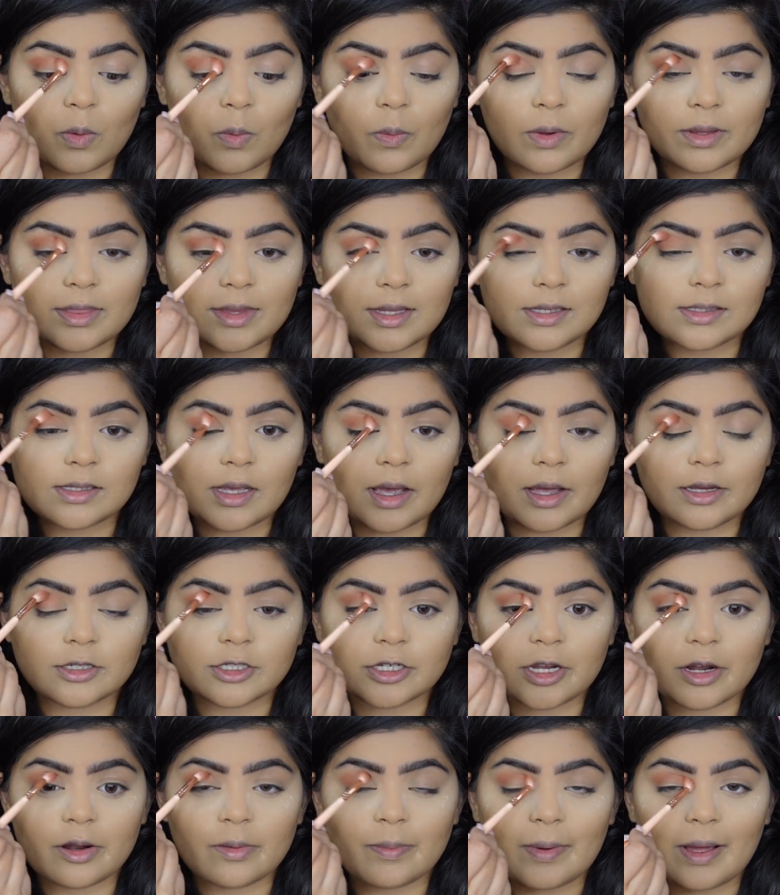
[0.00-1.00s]
With this
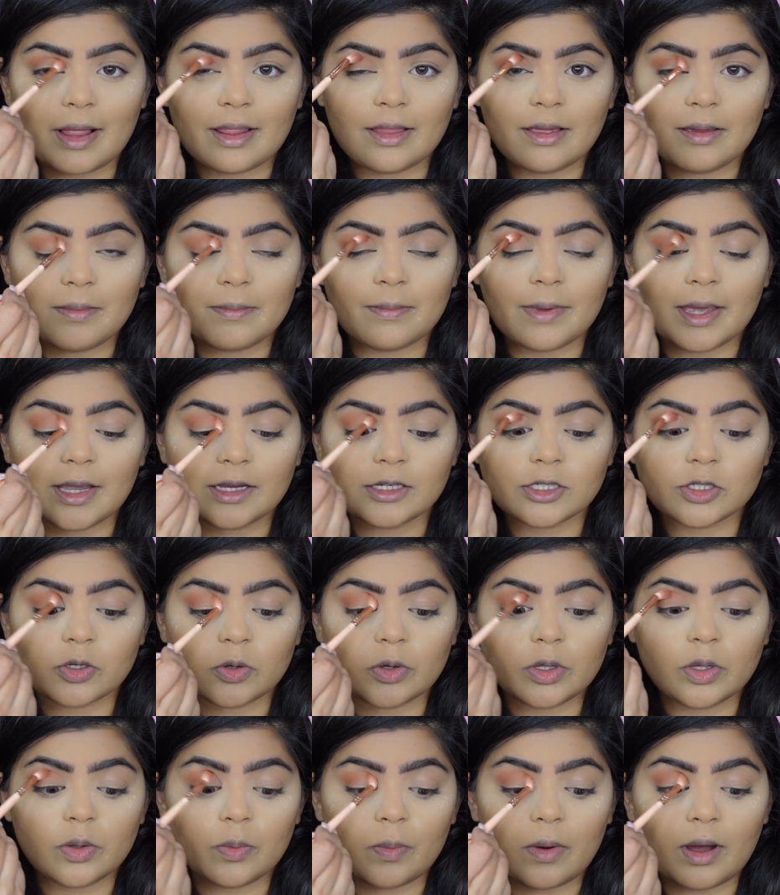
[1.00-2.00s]
eyeshadow palette, make
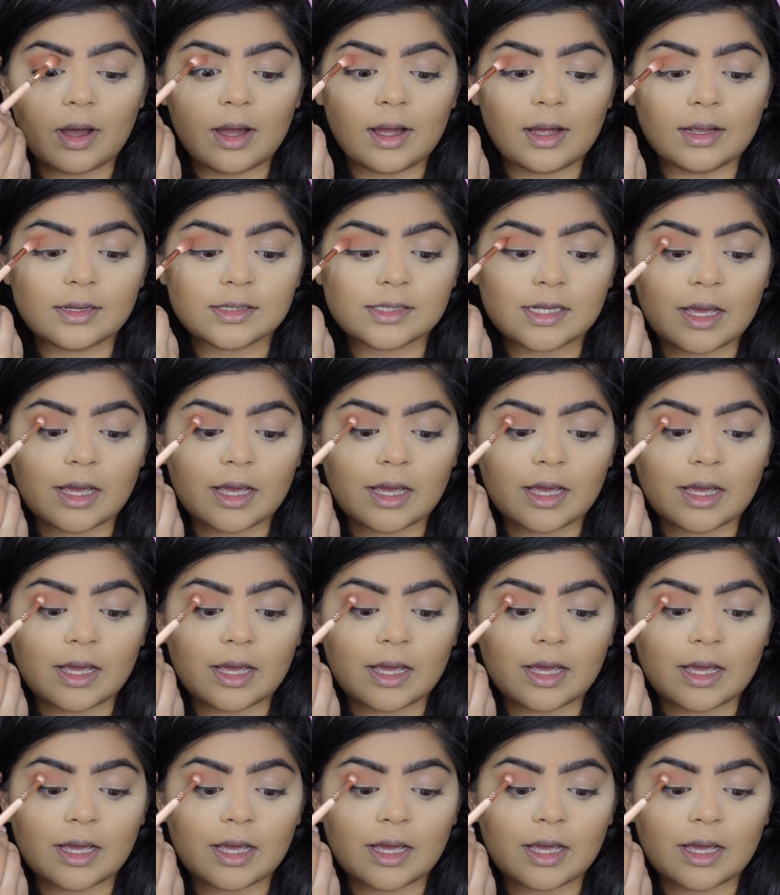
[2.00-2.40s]
sure you are